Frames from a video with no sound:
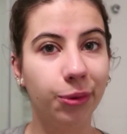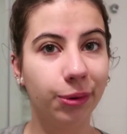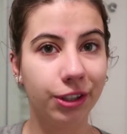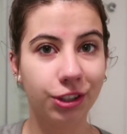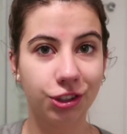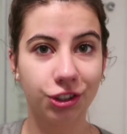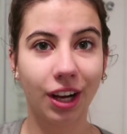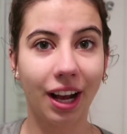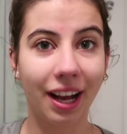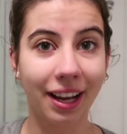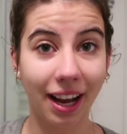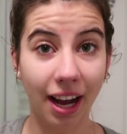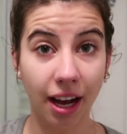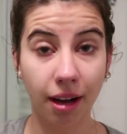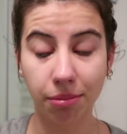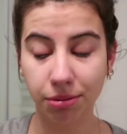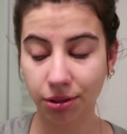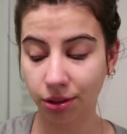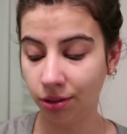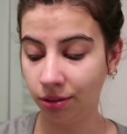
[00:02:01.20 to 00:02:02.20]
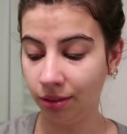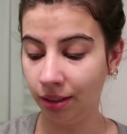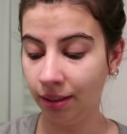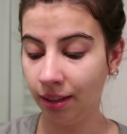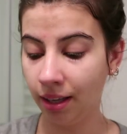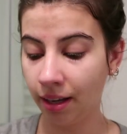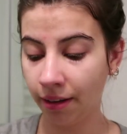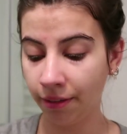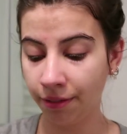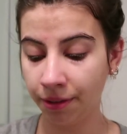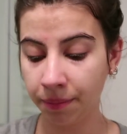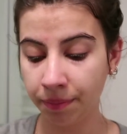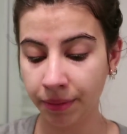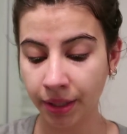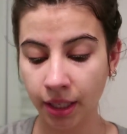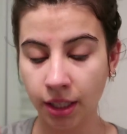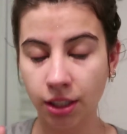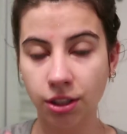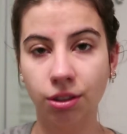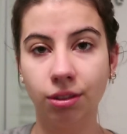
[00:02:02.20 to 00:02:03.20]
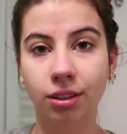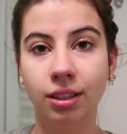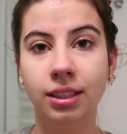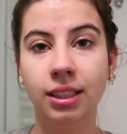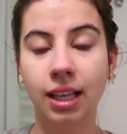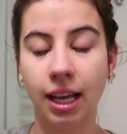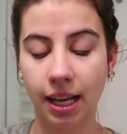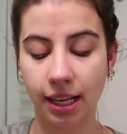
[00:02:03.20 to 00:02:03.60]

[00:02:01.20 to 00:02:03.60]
which I absolutely love. So this